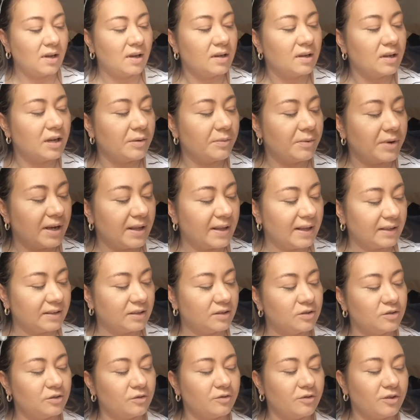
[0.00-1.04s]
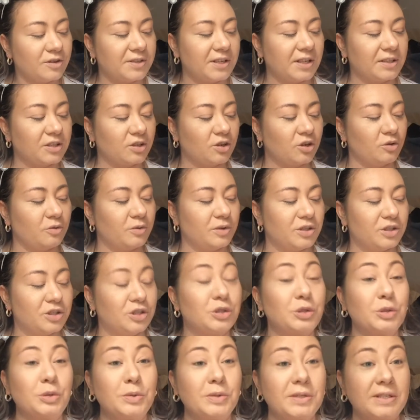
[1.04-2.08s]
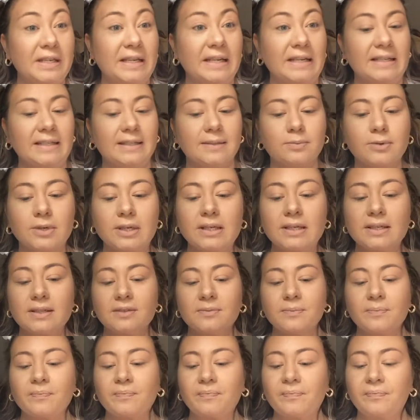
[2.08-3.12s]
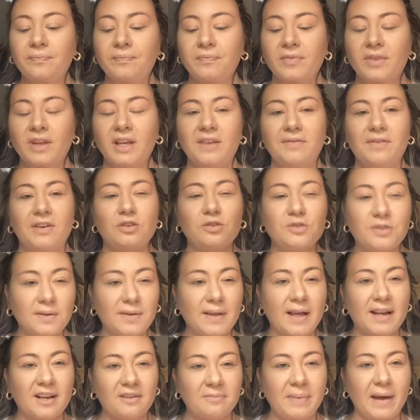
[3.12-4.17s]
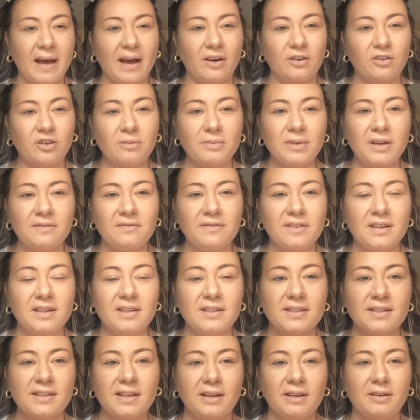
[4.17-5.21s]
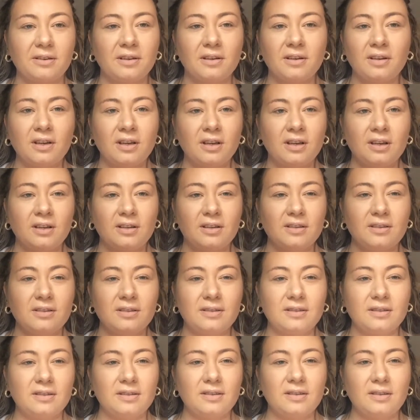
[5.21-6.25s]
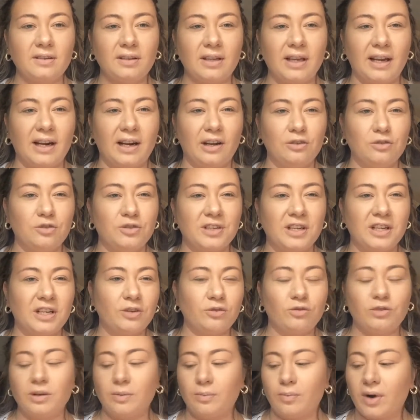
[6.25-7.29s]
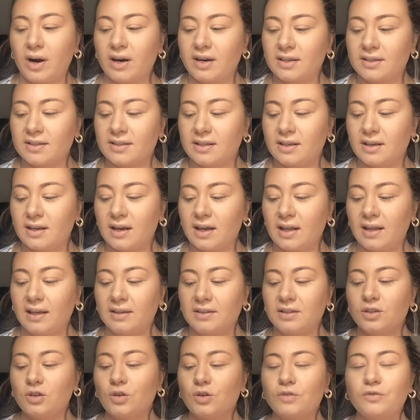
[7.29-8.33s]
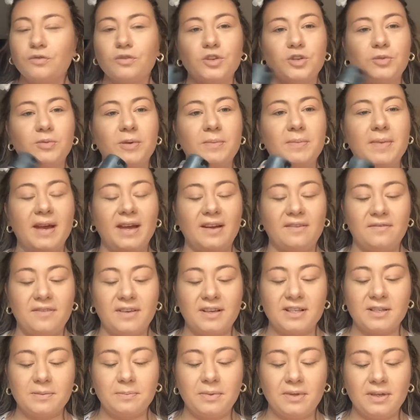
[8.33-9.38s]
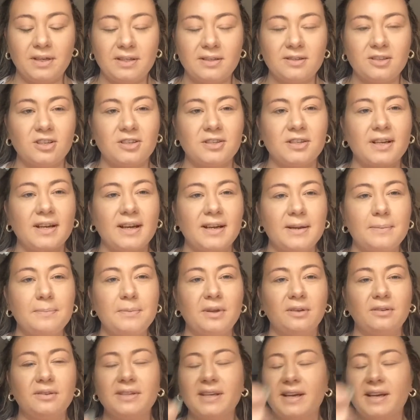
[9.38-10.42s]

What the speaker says: Okay, what I like to do first, like going with 2 setting sprays. If I use a lot of powder on my face, like I don't use any cream products, I like to go in first with my MAC Fix Plus, just to kind of melt